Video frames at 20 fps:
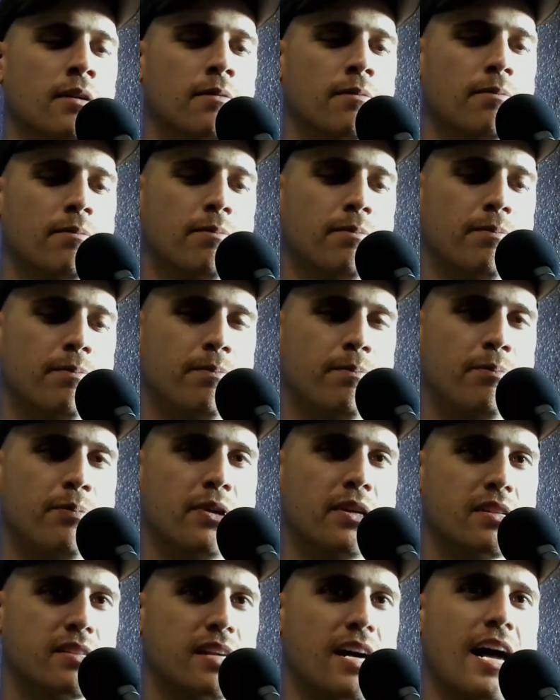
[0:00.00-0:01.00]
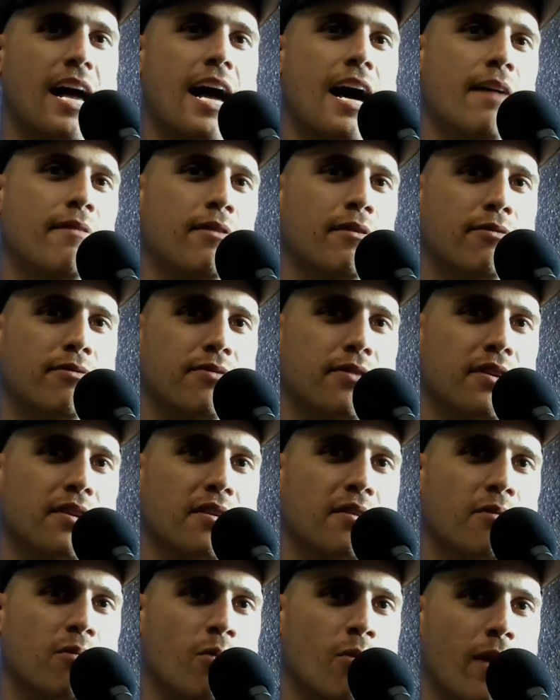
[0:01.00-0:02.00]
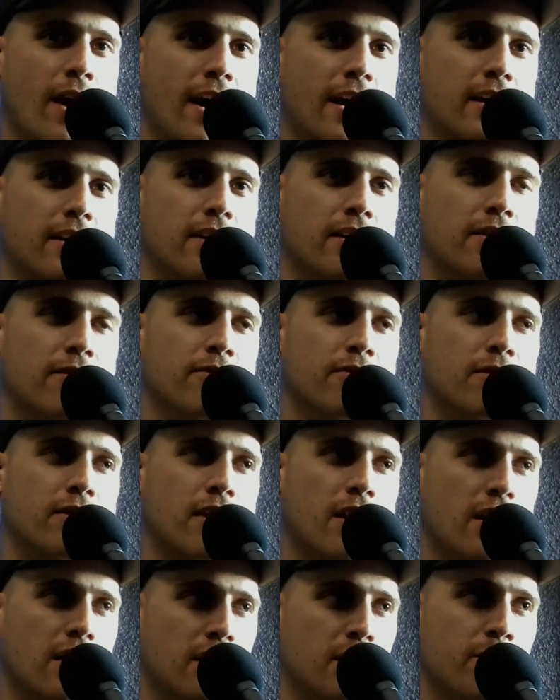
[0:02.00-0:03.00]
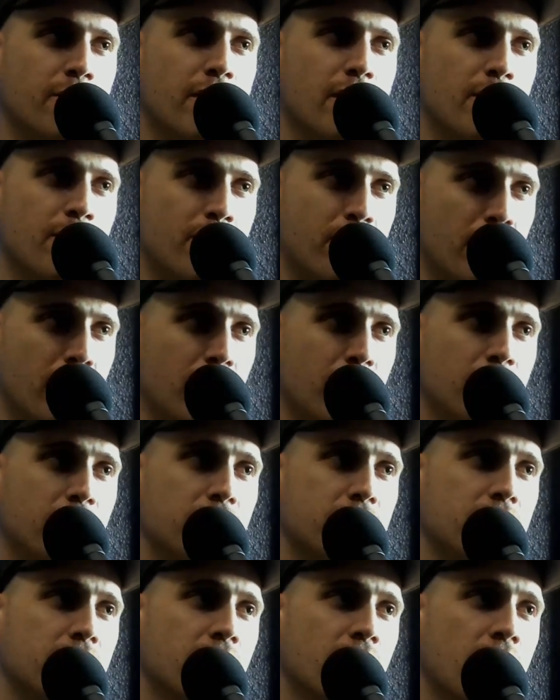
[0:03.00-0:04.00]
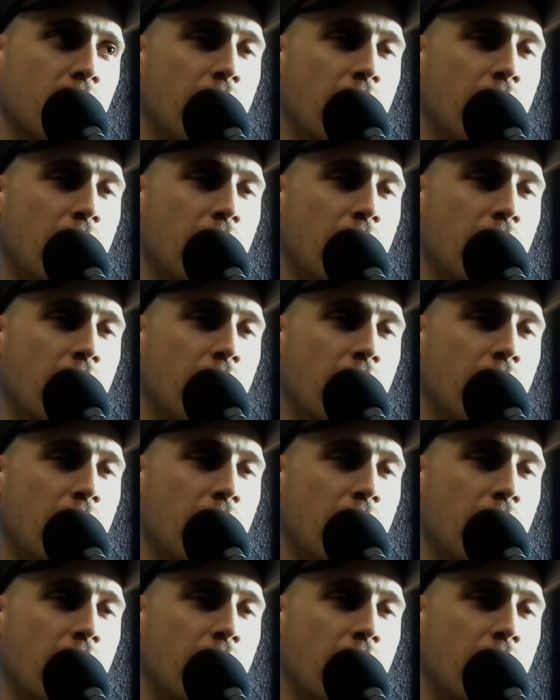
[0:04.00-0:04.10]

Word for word: Damn. Because I have a fear of whack of cutting my balls.